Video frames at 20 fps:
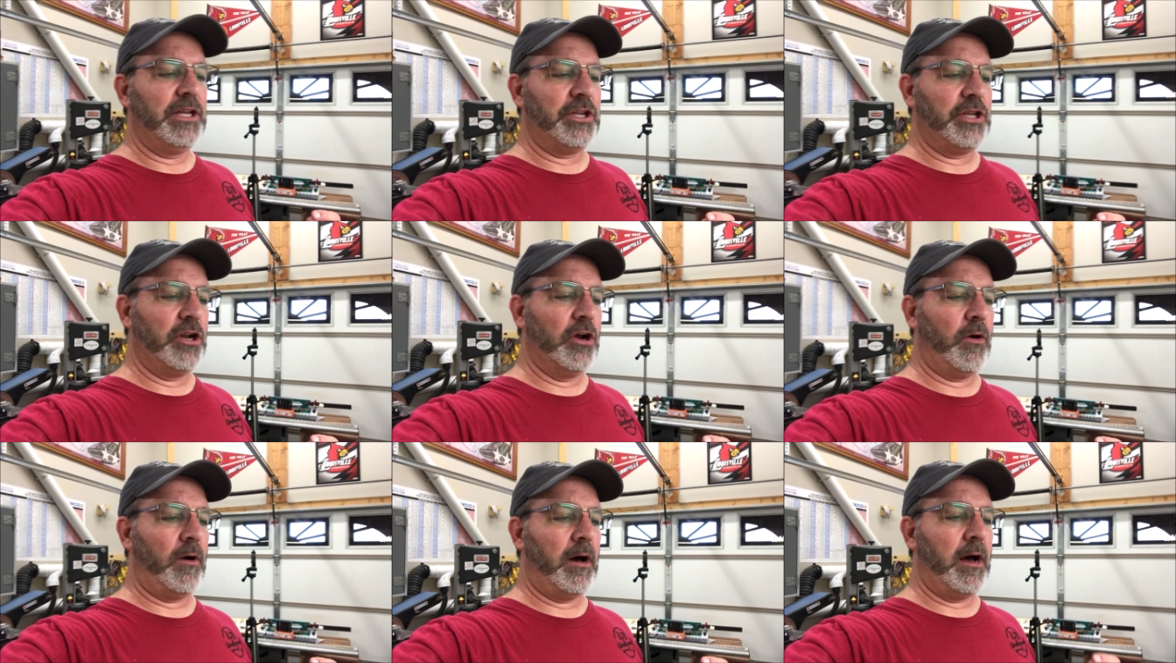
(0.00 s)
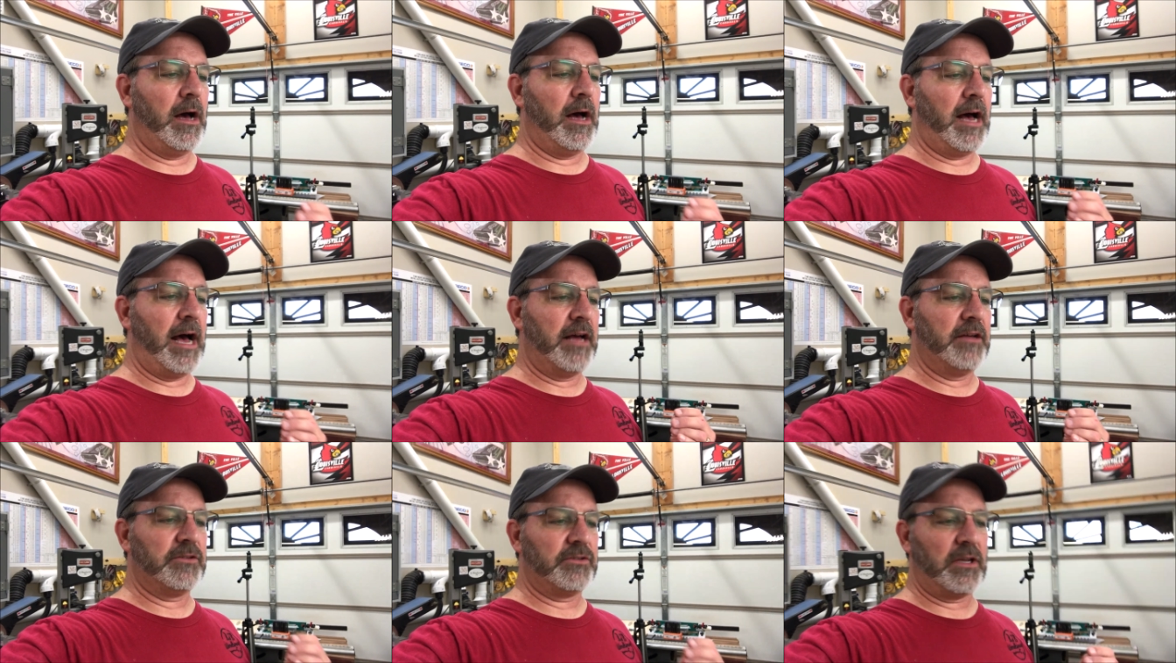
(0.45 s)
You know,
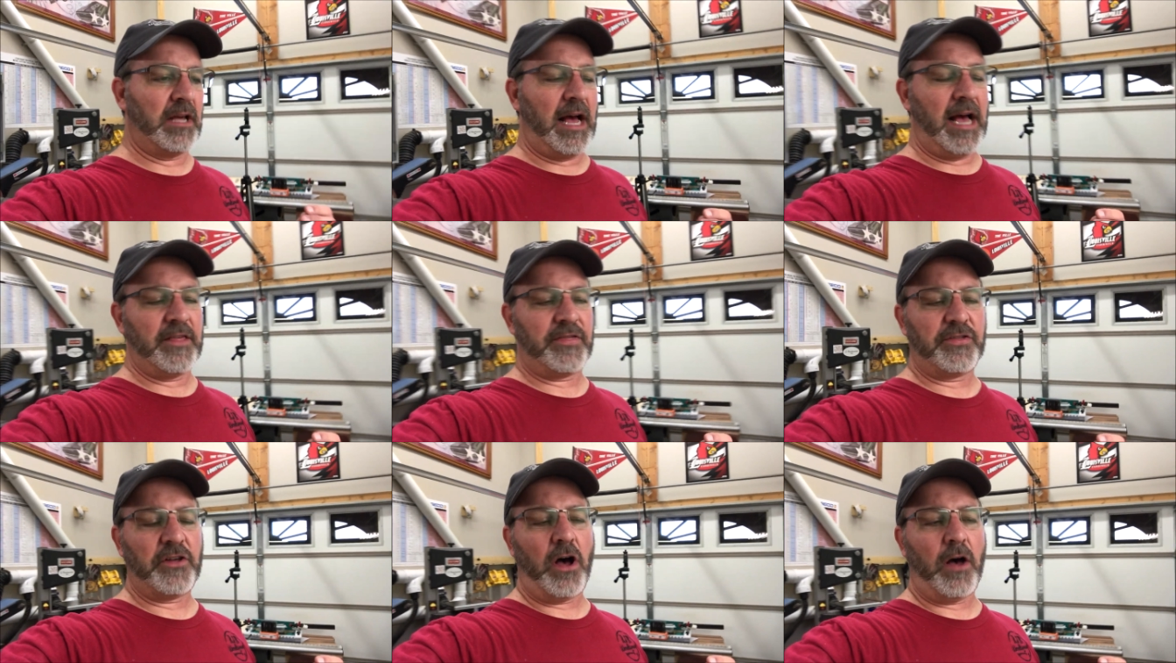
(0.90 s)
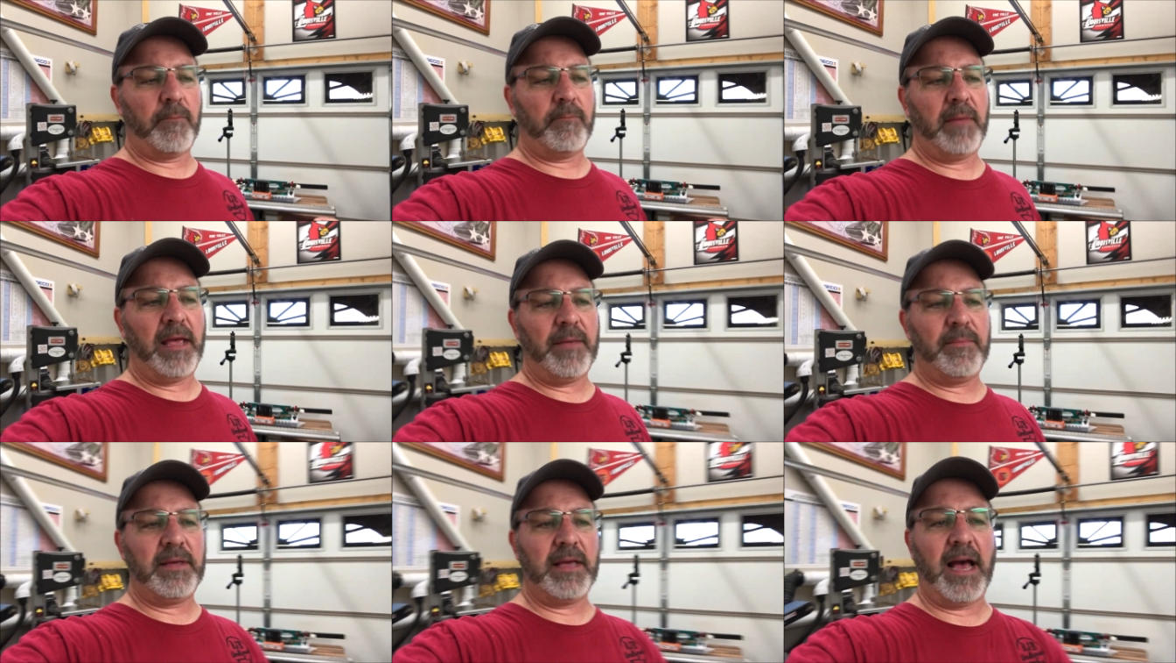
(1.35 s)
I thought
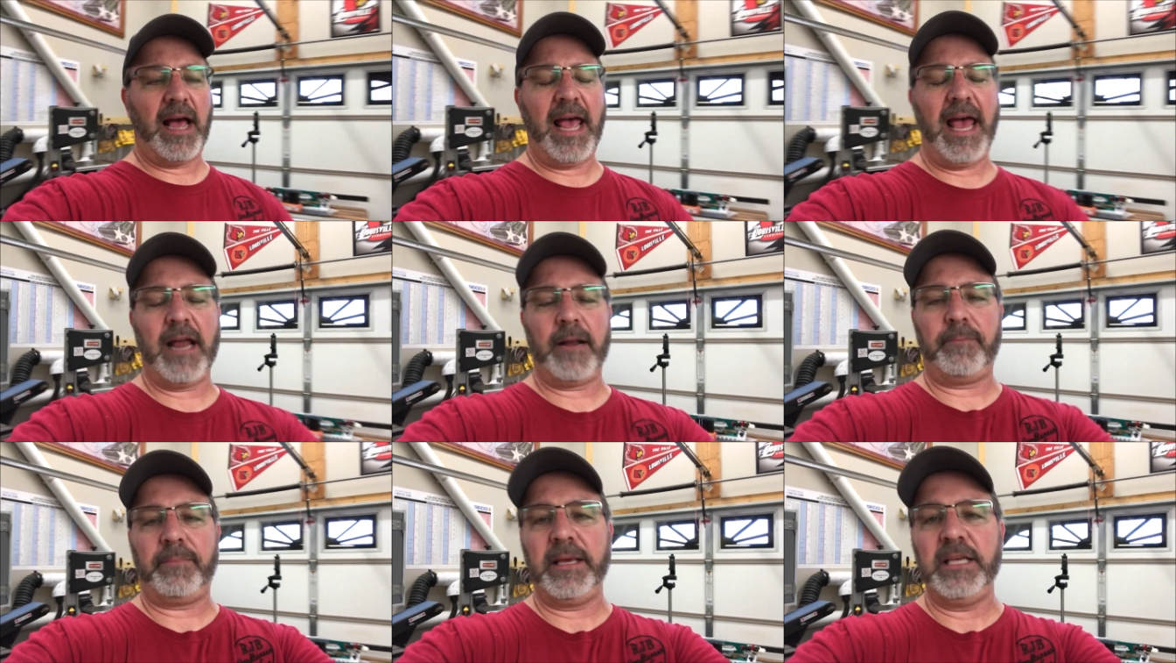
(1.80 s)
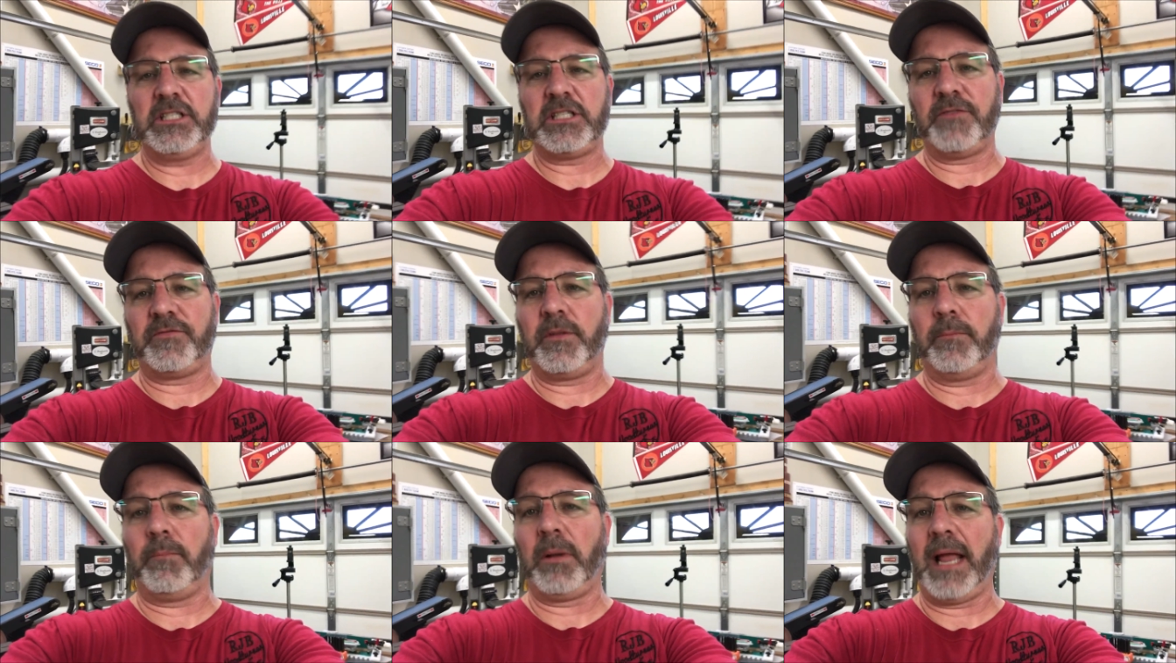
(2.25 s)
maybe I had a piece
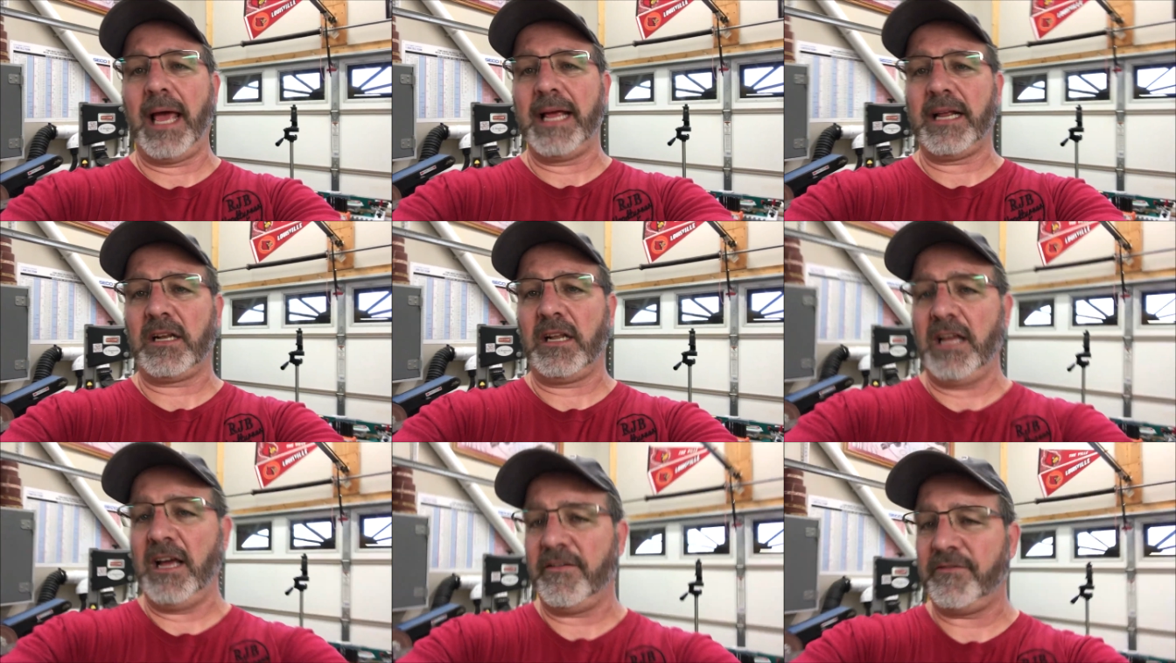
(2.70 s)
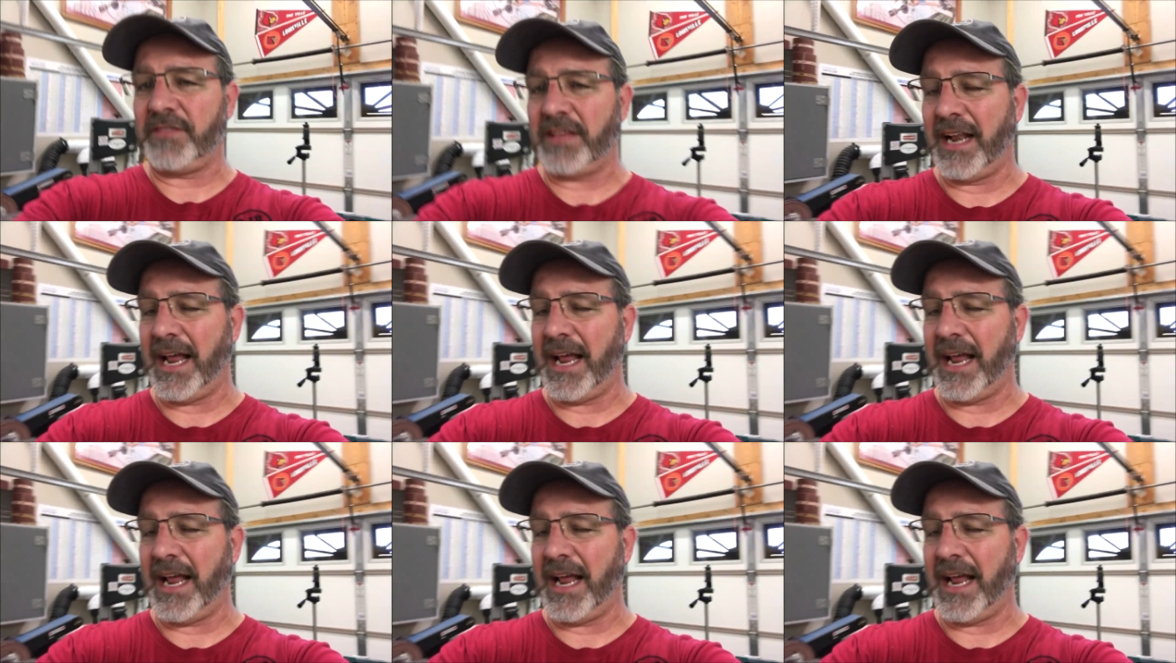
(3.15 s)
of the blank left